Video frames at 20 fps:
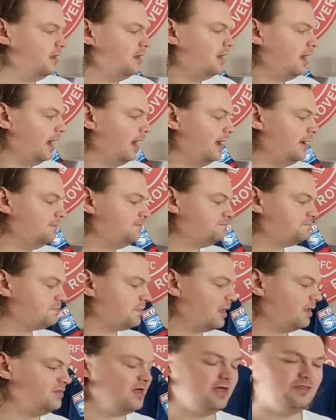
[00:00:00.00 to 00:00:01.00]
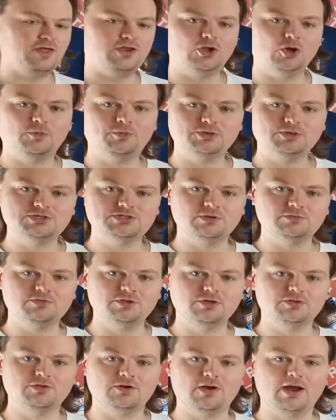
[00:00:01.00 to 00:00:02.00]
That then opens up the
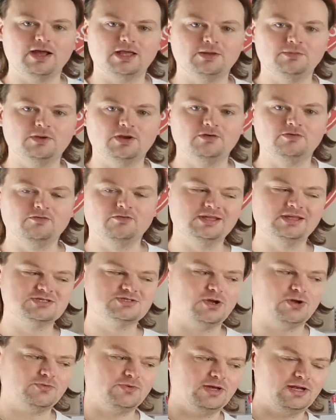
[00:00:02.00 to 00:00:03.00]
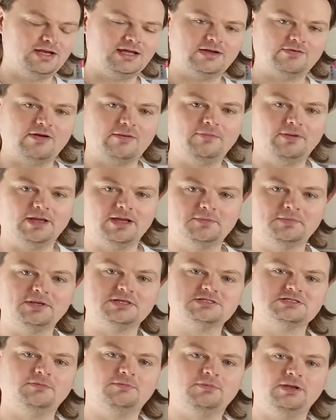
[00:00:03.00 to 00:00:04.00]
other argument of, well, it's not really a replica
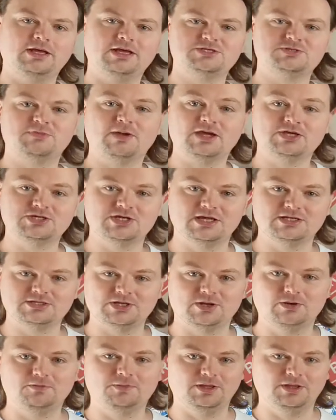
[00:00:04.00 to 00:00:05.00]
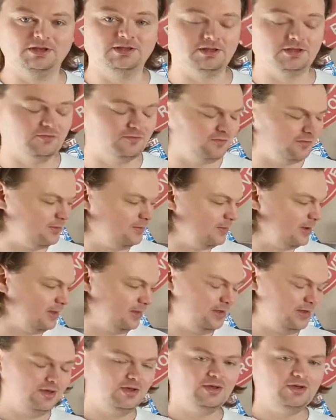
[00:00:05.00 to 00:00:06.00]
because the player spec shirts are completely different. Well,
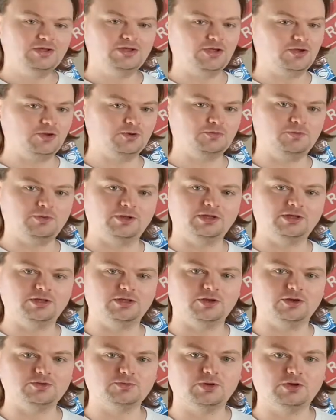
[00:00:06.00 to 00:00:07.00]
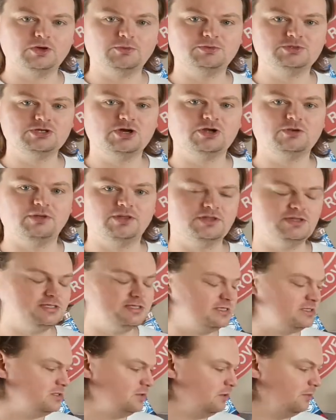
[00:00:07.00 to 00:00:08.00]
you could be, you know, we could be talking about this
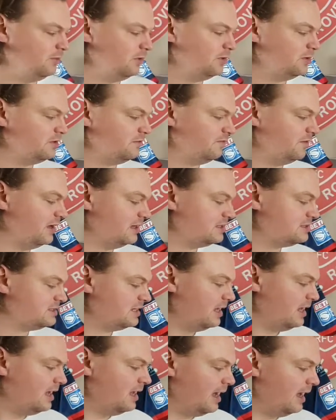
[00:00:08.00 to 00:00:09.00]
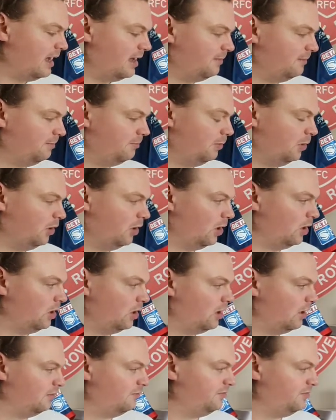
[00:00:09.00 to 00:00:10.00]
until we're blue in the face. But a
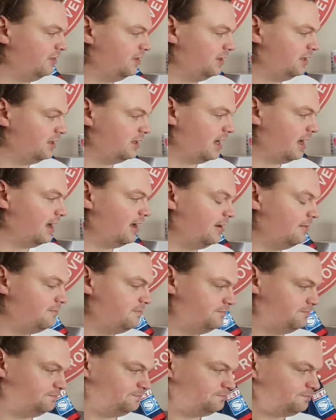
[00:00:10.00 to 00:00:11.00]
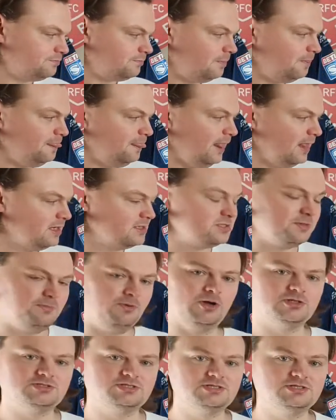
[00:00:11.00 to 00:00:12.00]
lot of the
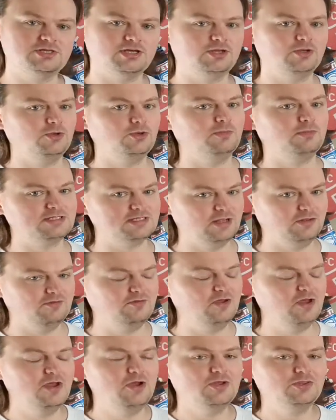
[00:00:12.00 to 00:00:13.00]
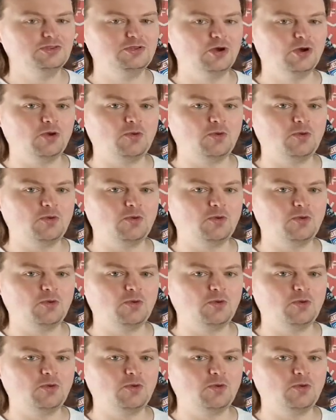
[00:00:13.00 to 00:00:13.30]
supporters, including myself, don't